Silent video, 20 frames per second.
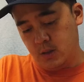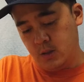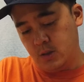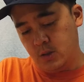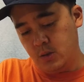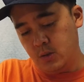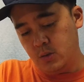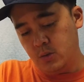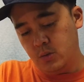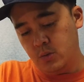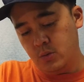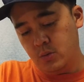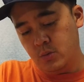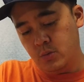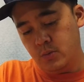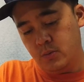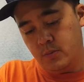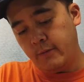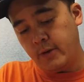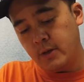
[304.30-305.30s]

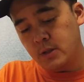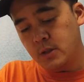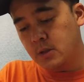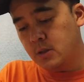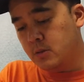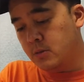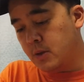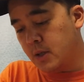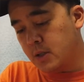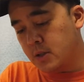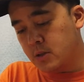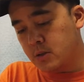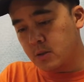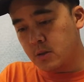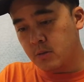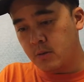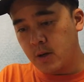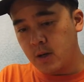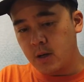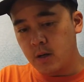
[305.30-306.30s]
2, I've got 2
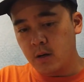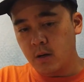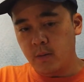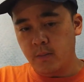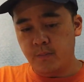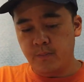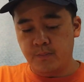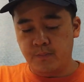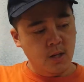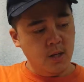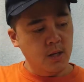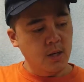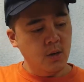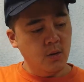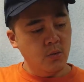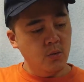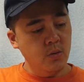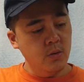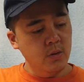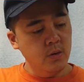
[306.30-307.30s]
extra right here, and I
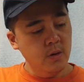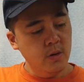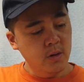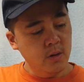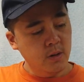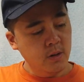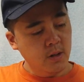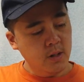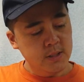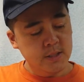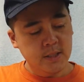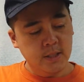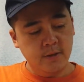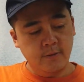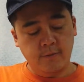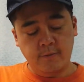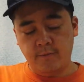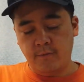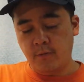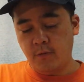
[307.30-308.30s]
ordered a set
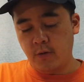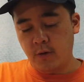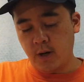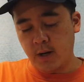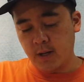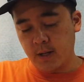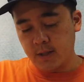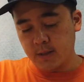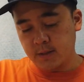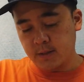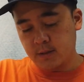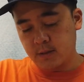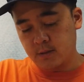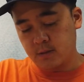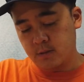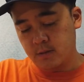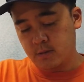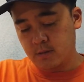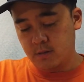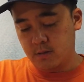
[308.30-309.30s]
of 4, I guess.
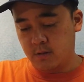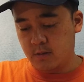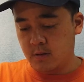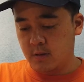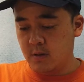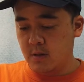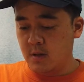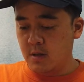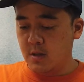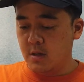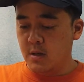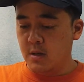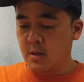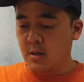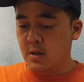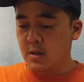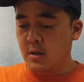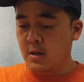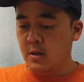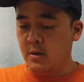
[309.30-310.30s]

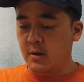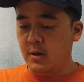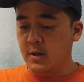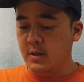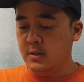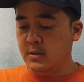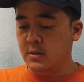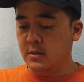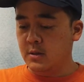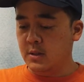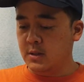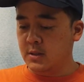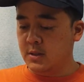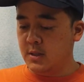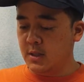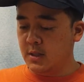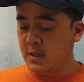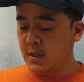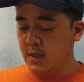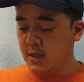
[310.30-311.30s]
All right, so let's
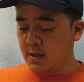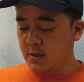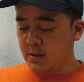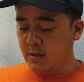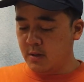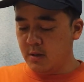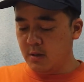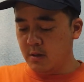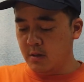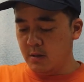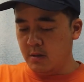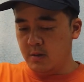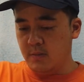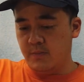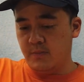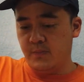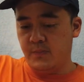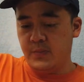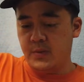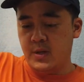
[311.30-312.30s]
take that out there.
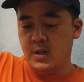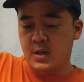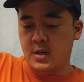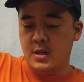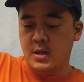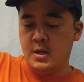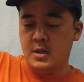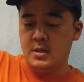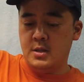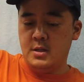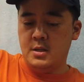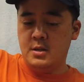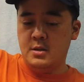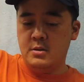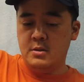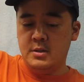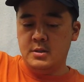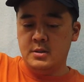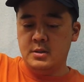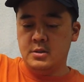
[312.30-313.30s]
And then
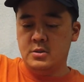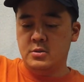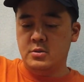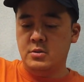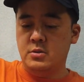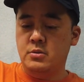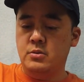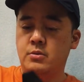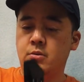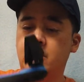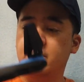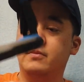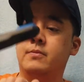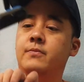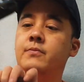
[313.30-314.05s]
here is the drone.